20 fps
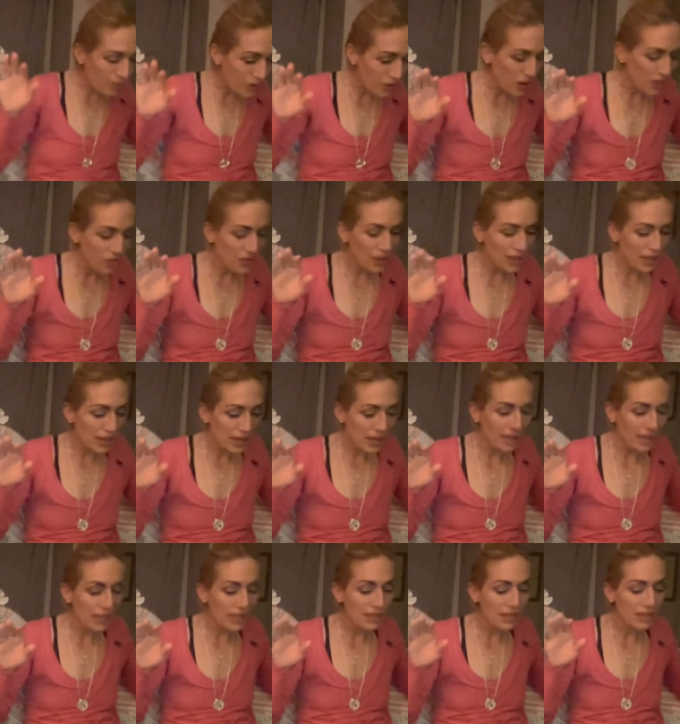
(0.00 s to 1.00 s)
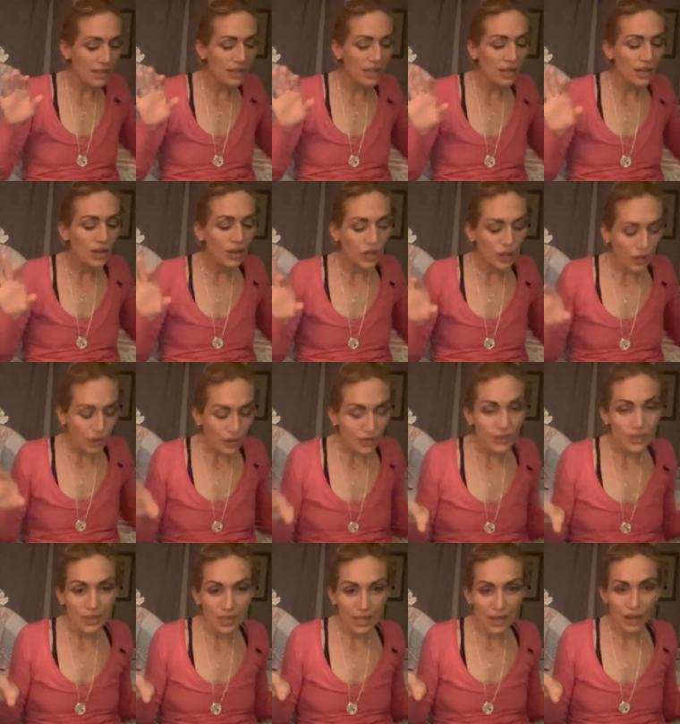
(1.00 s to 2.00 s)
filthy it is, You have
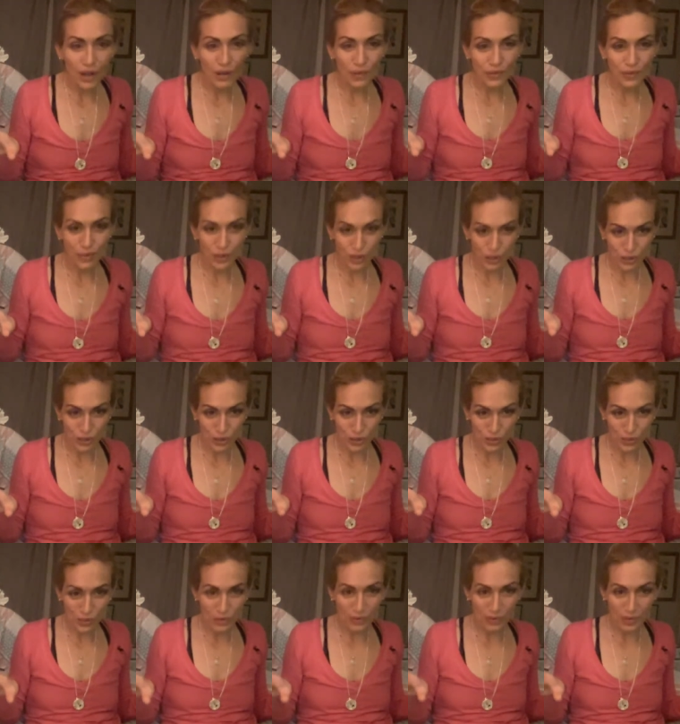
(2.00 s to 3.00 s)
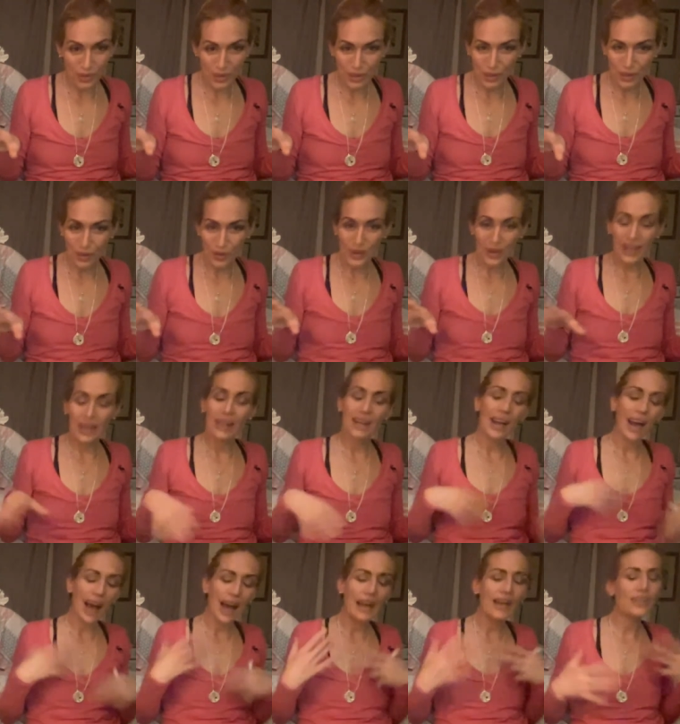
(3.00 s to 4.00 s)
to take off your shoes before you go in.
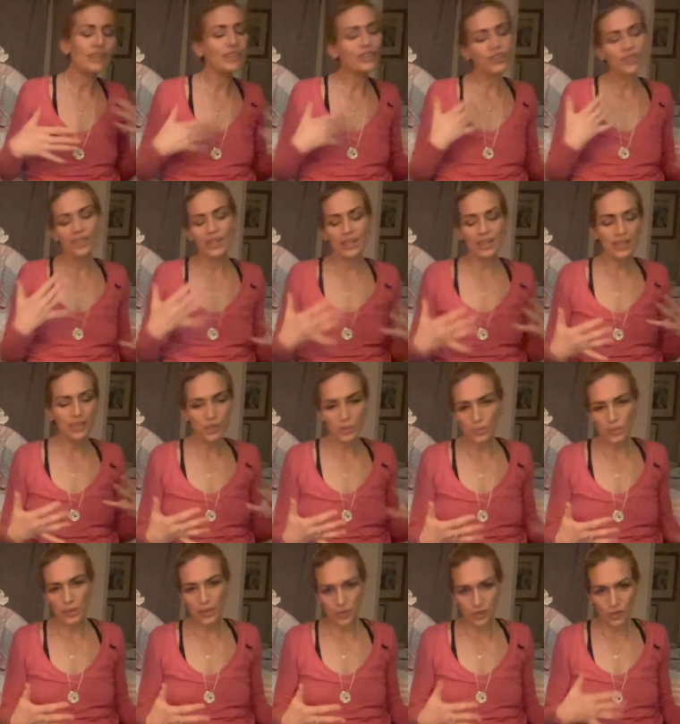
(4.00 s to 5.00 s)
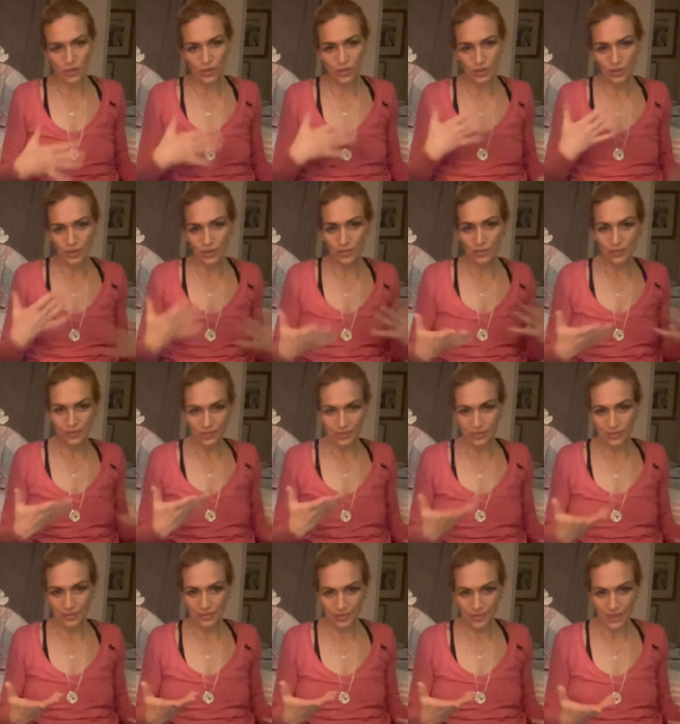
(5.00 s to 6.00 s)
I understand the spiritual
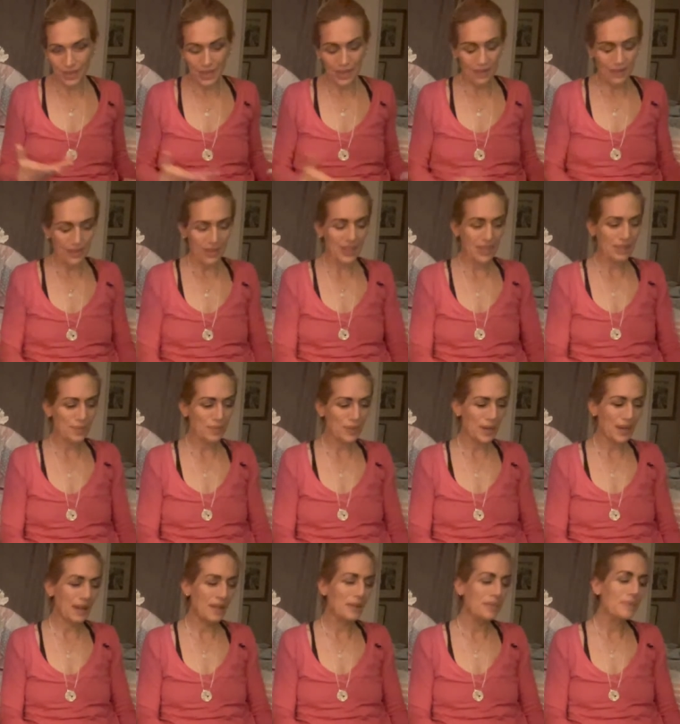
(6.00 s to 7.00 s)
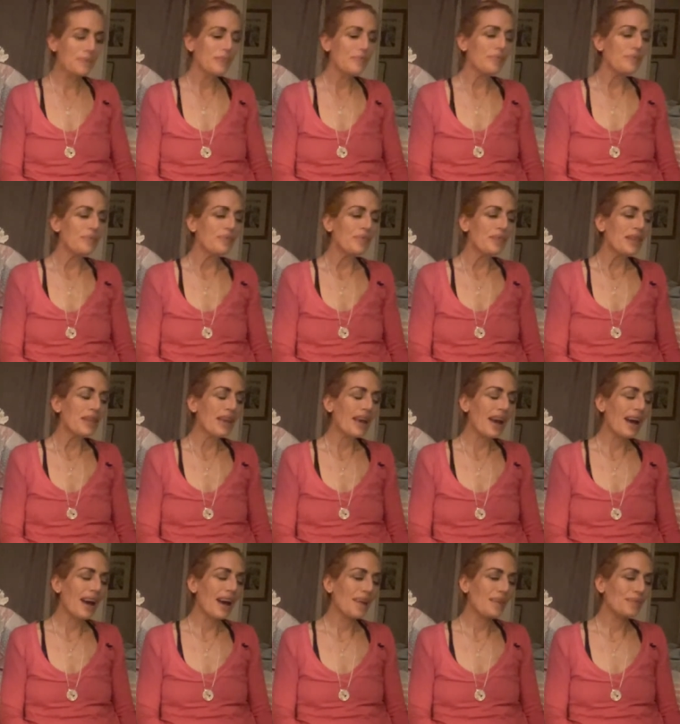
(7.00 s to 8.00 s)
thing of this, but
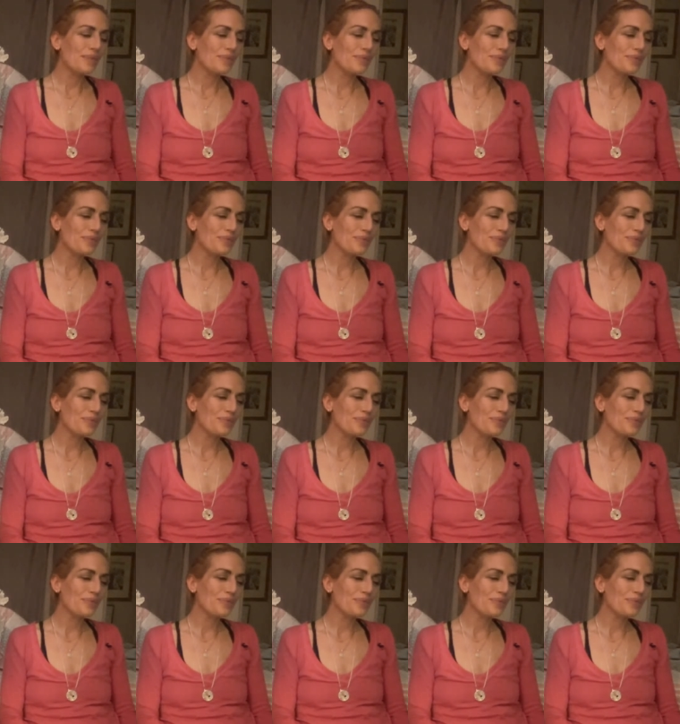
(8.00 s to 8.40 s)
in